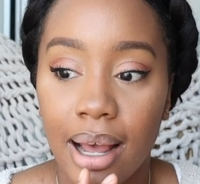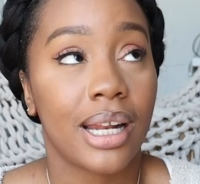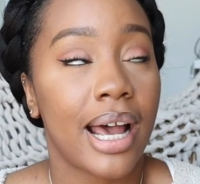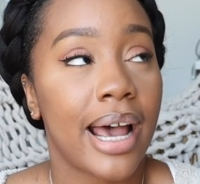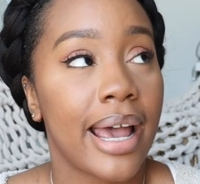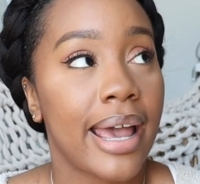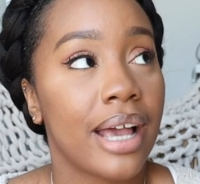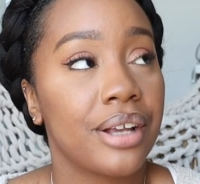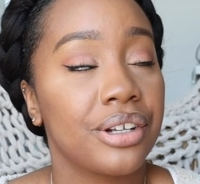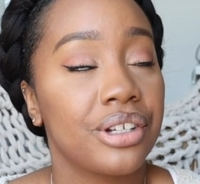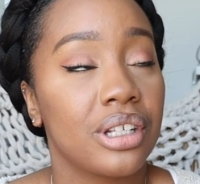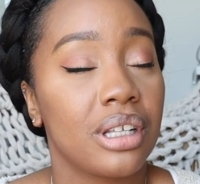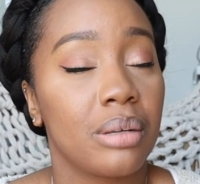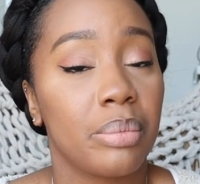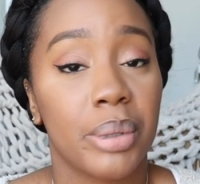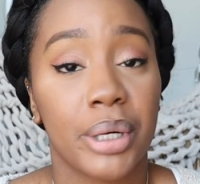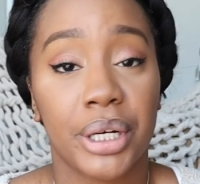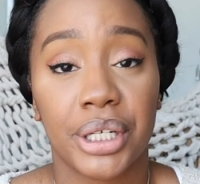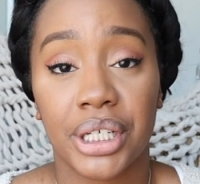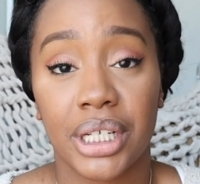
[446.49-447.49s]
I actually
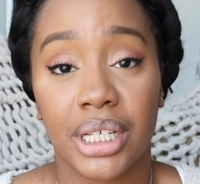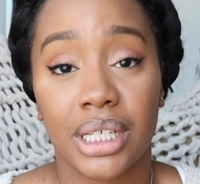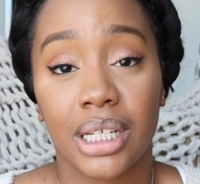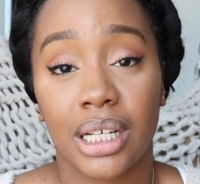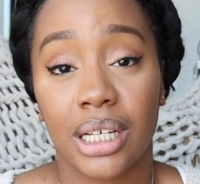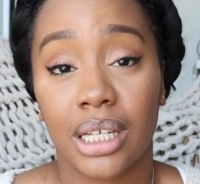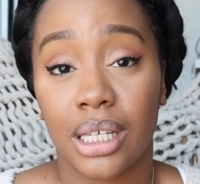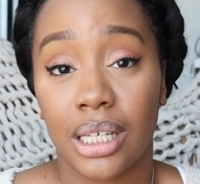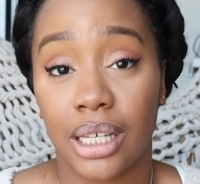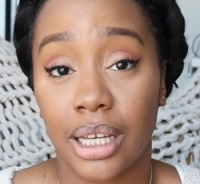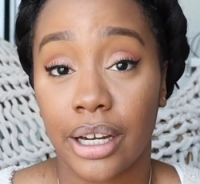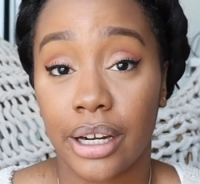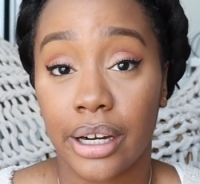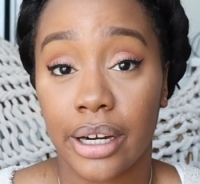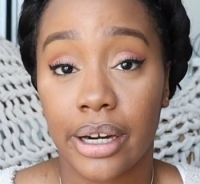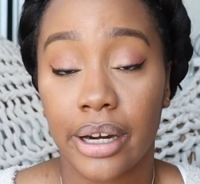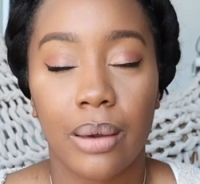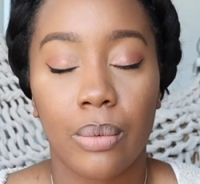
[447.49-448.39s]
purchased a year.